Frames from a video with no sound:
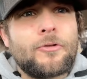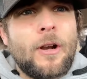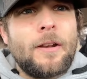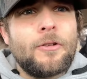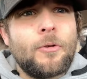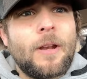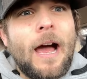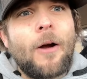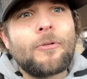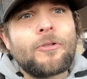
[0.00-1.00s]
was trying to do an
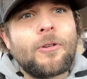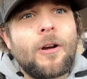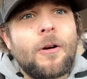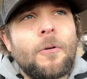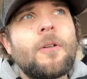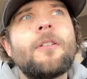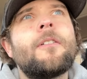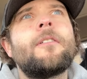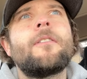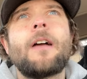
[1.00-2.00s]
outro
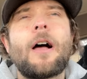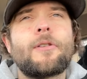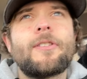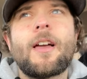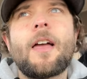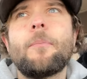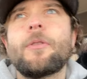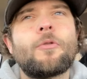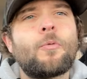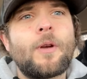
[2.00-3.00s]
outside,
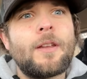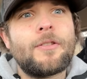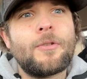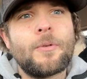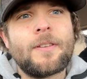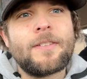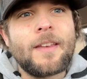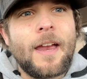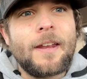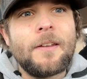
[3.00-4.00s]
but the wind is too
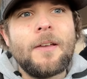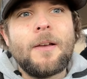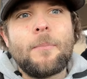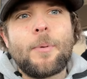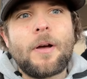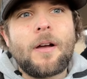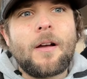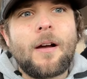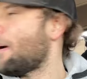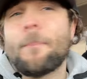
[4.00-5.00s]
insane. But
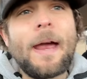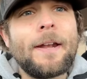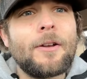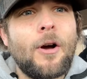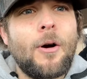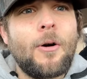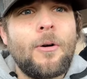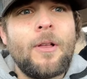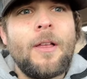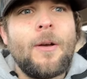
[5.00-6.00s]
my main
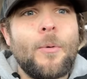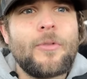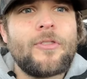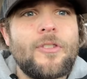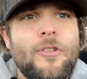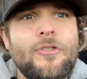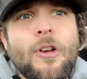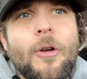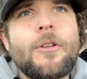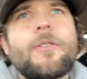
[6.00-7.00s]
goal was to just
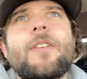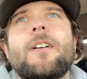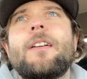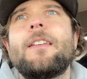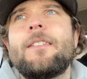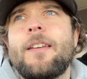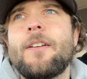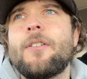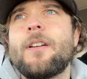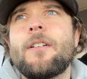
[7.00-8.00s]
show you the
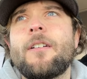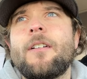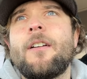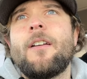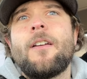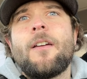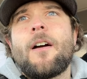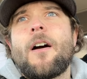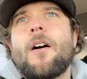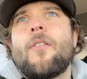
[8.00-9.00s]
interior
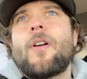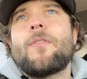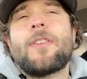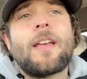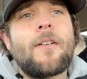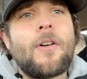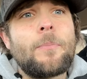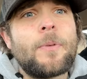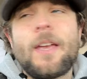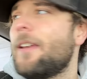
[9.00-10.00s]
of everything I've
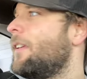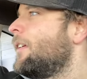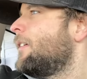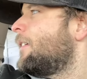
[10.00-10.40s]
updated.